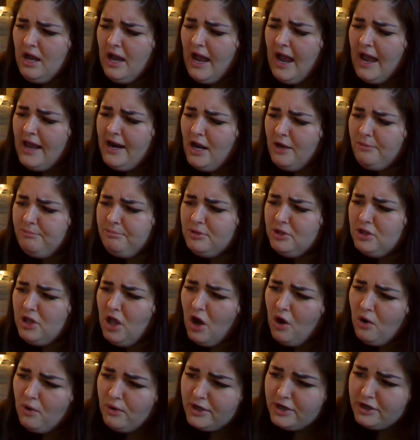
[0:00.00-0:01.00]
and I'll
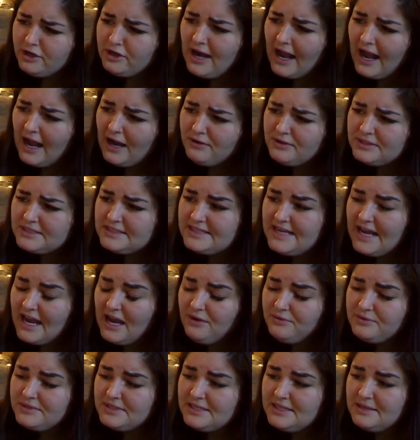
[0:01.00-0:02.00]
blow your house
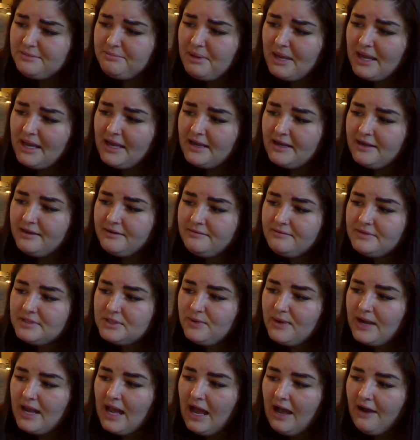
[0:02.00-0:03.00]
down," said the pig.
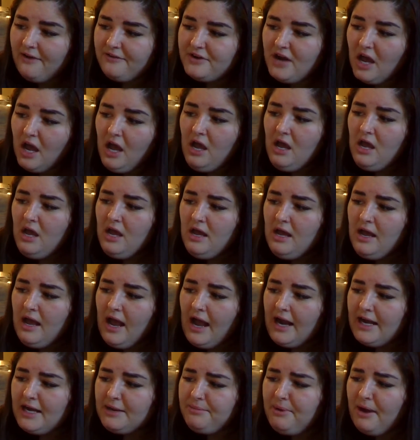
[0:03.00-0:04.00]
So he huffed
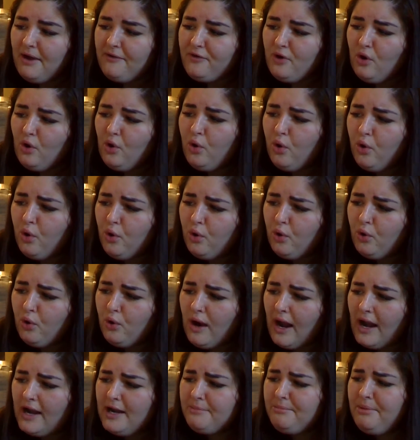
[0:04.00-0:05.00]
and he puffed
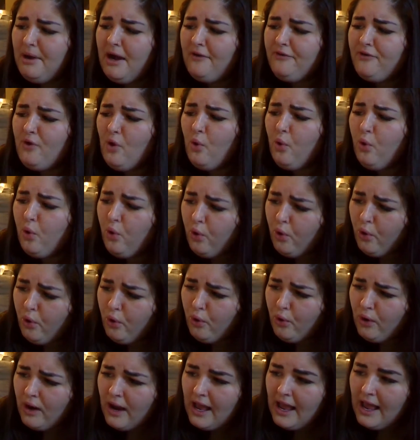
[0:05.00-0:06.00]
and he puffed
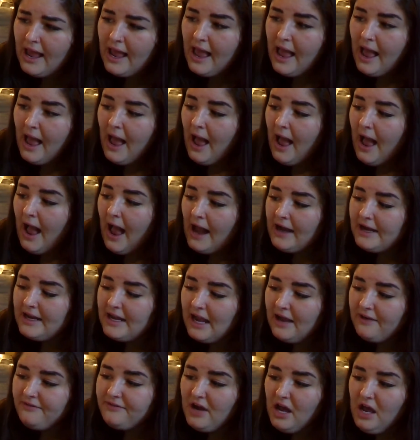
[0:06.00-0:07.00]
and he
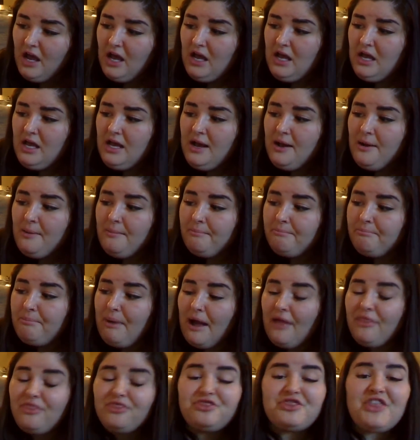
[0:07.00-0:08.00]
huffed,
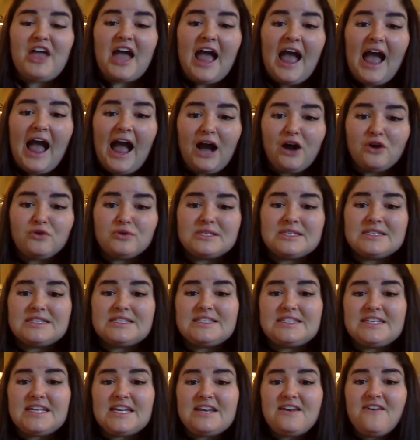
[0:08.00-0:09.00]
but the house
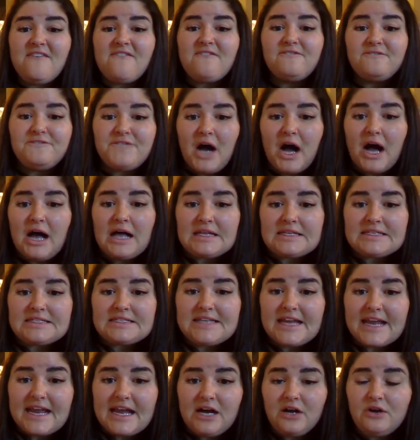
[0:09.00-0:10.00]
didn't fall
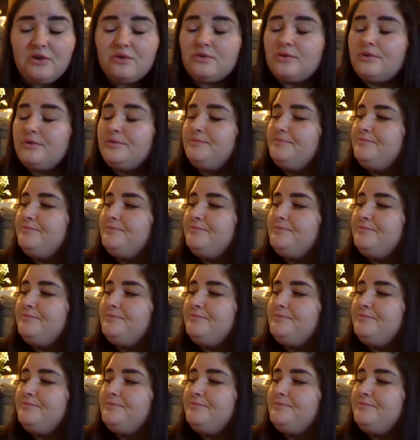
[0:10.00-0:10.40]
down.